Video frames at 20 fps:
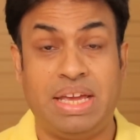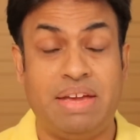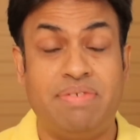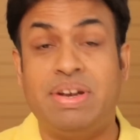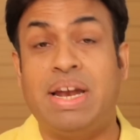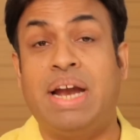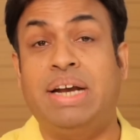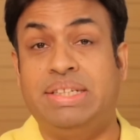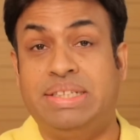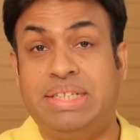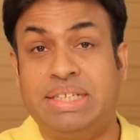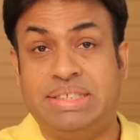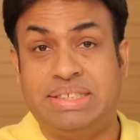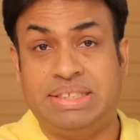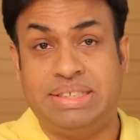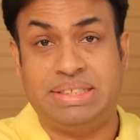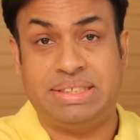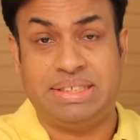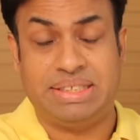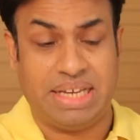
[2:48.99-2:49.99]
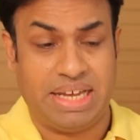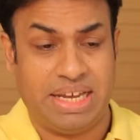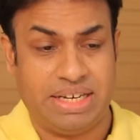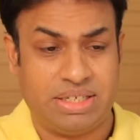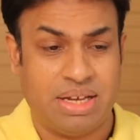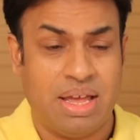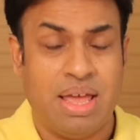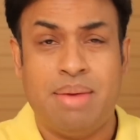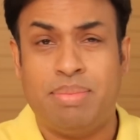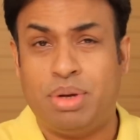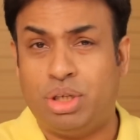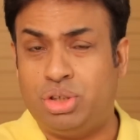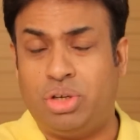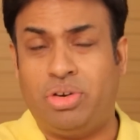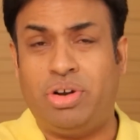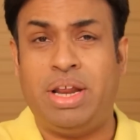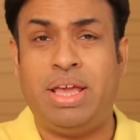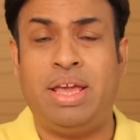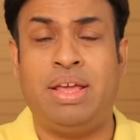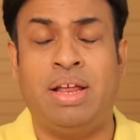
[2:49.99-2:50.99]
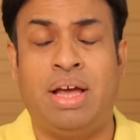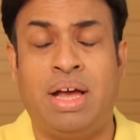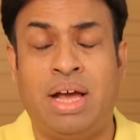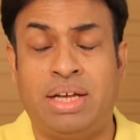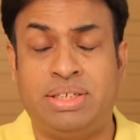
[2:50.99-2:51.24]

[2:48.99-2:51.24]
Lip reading: even at this stage. But generally,